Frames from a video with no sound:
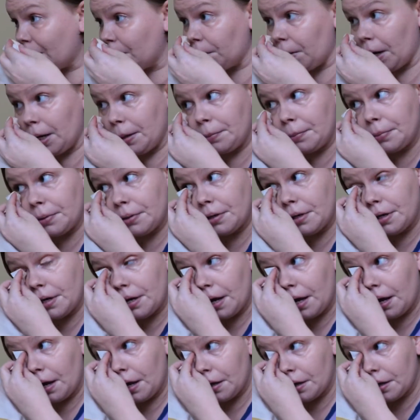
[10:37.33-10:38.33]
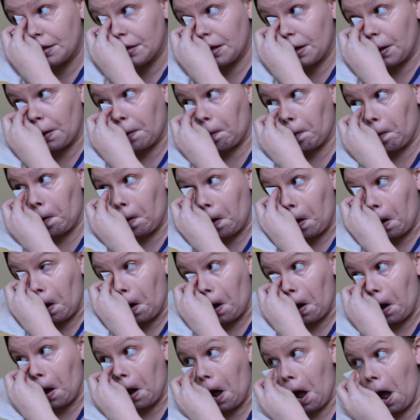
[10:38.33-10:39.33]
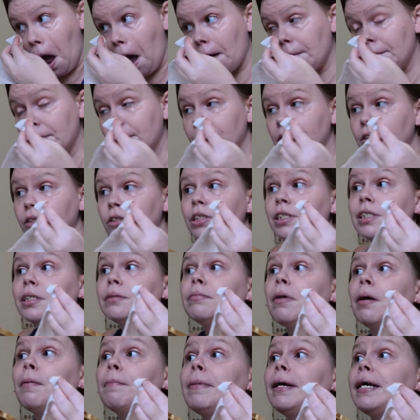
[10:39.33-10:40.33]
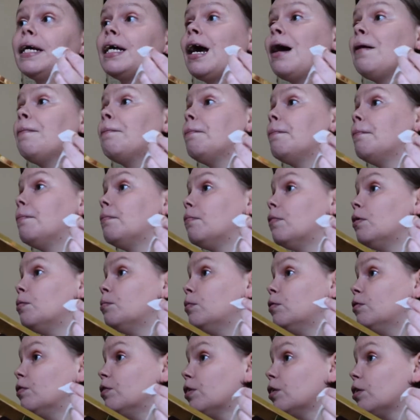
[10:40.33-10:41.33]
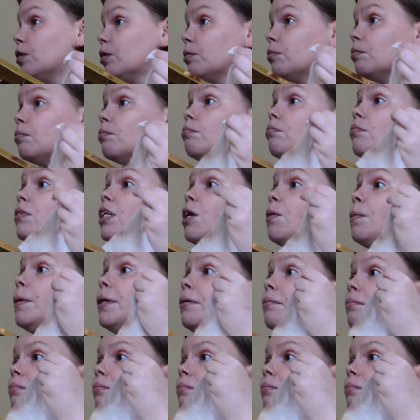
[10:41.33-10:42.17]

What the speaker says: wipes today, so I'm just using my makeup remover liquid.